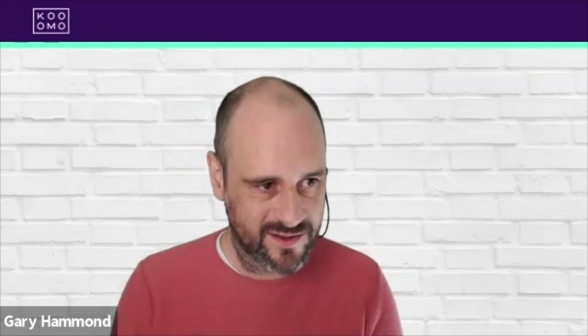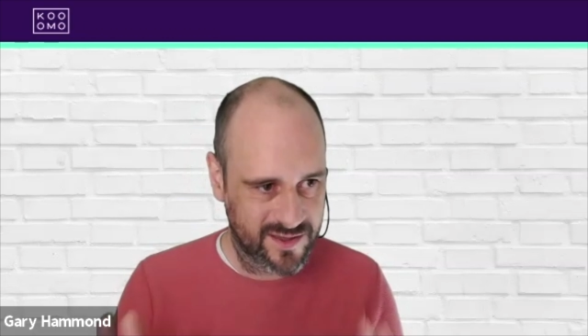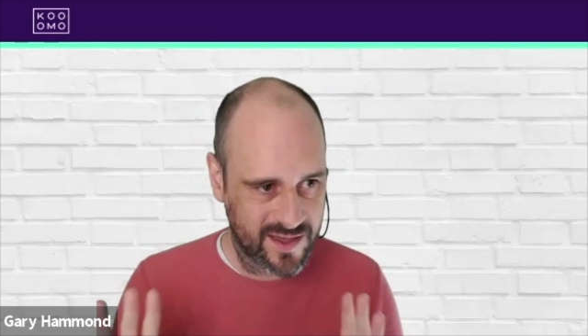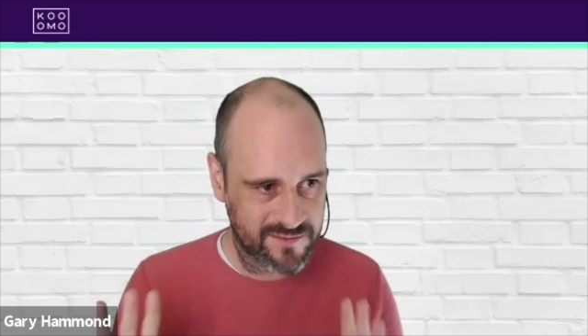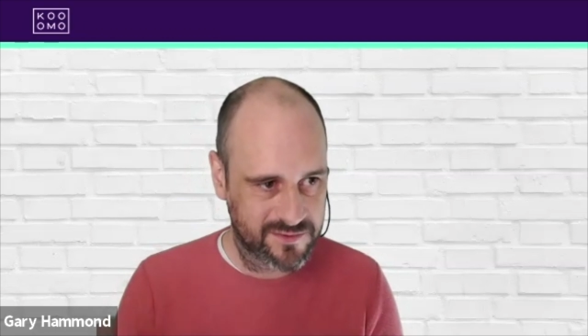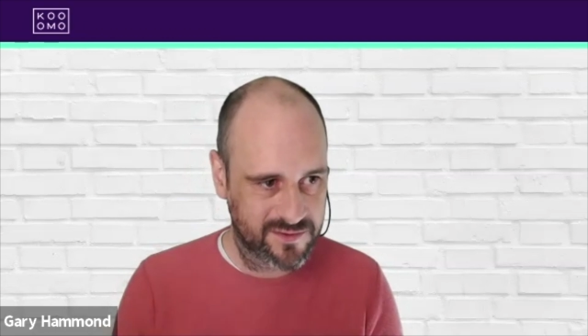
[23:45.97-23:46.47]
I
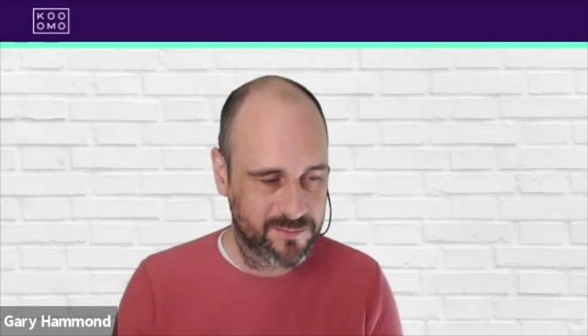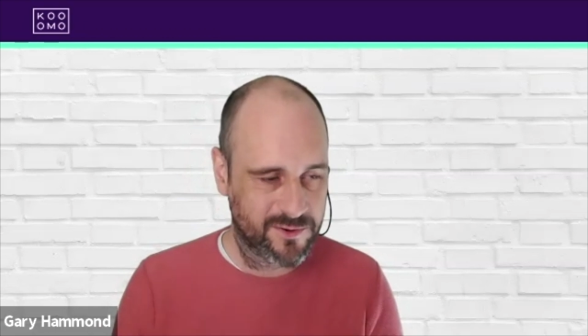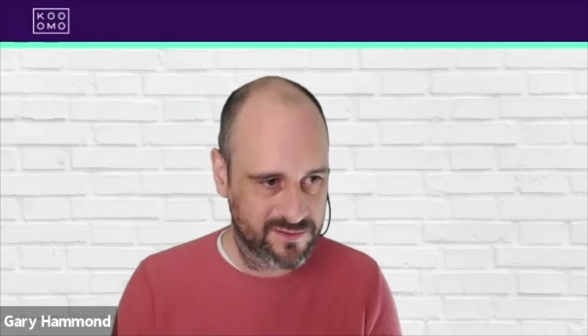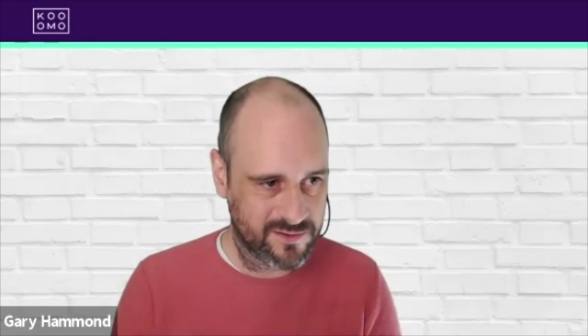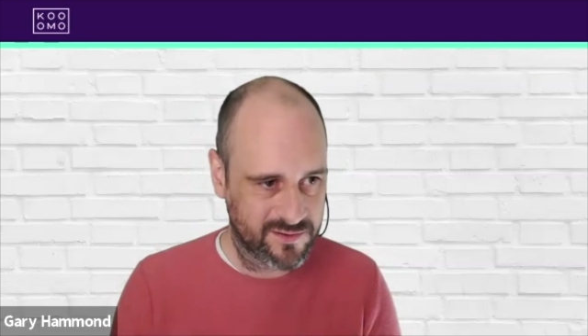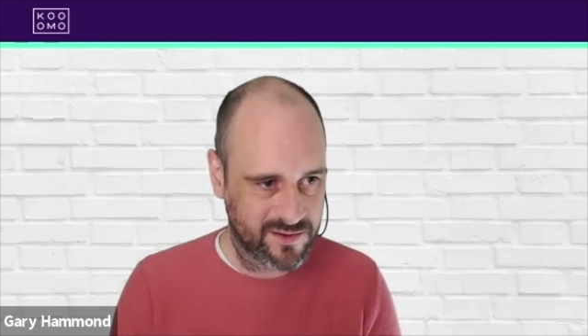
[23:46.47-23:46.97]
have this
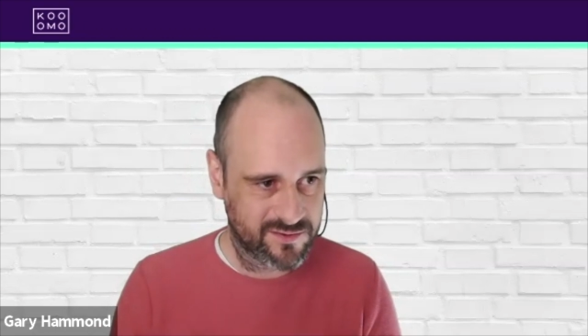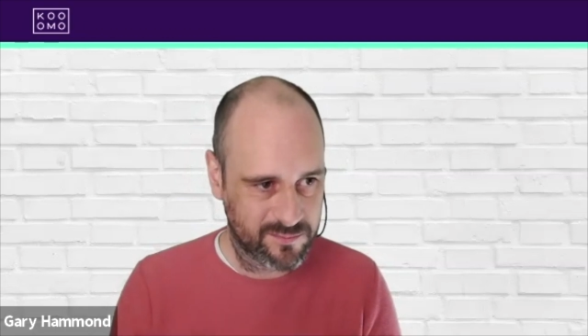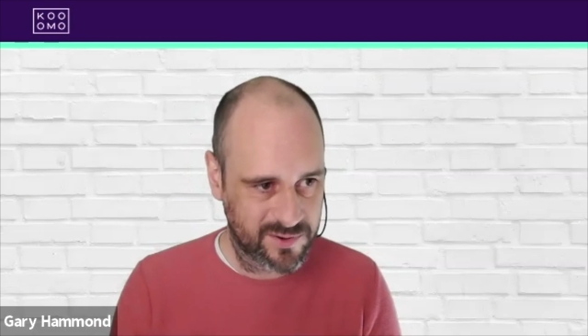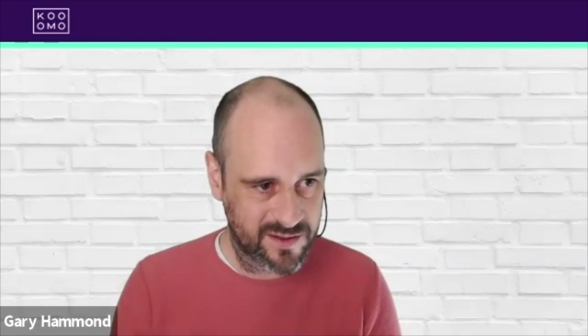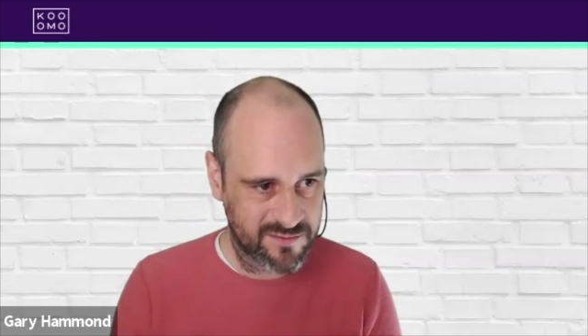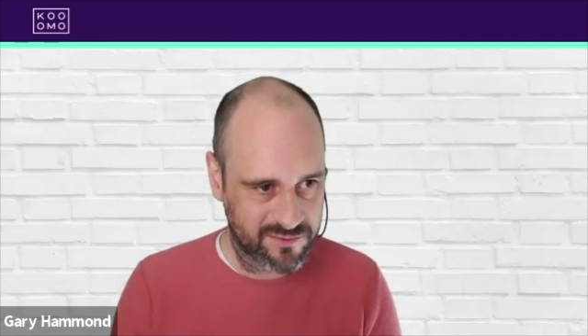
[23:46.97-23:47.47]

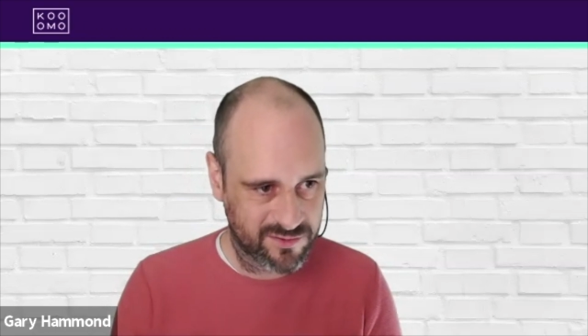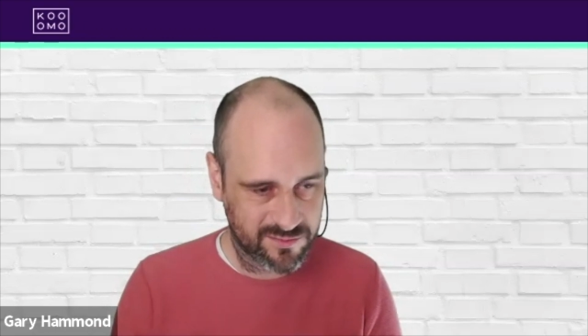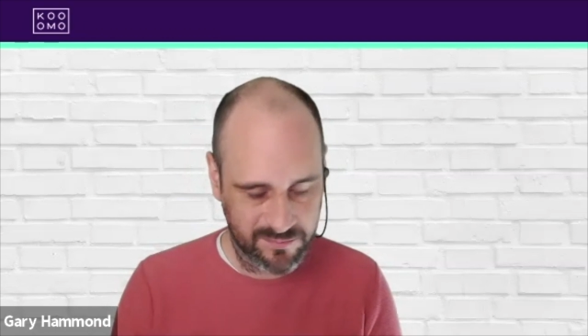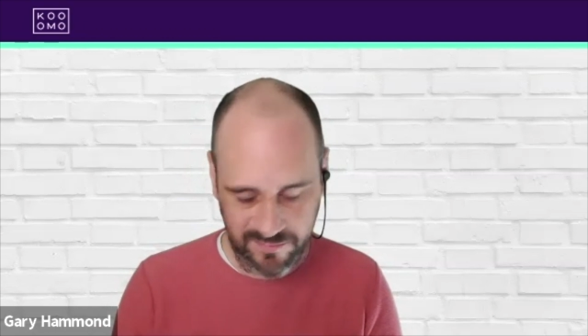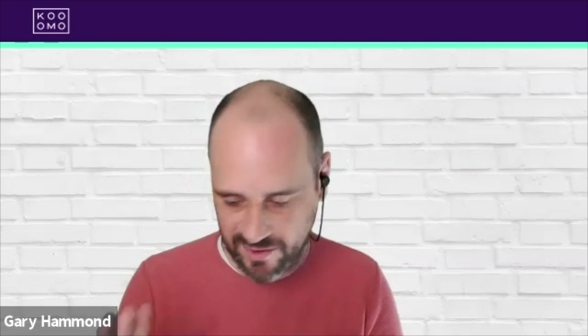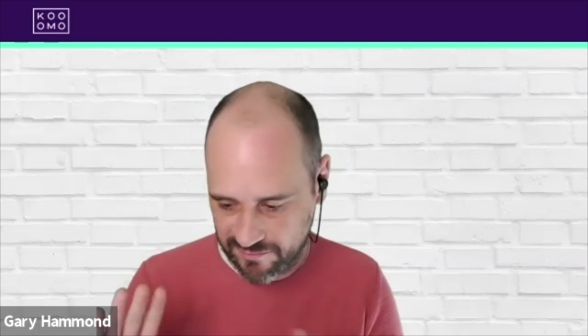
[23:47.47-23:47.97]
personalization platform.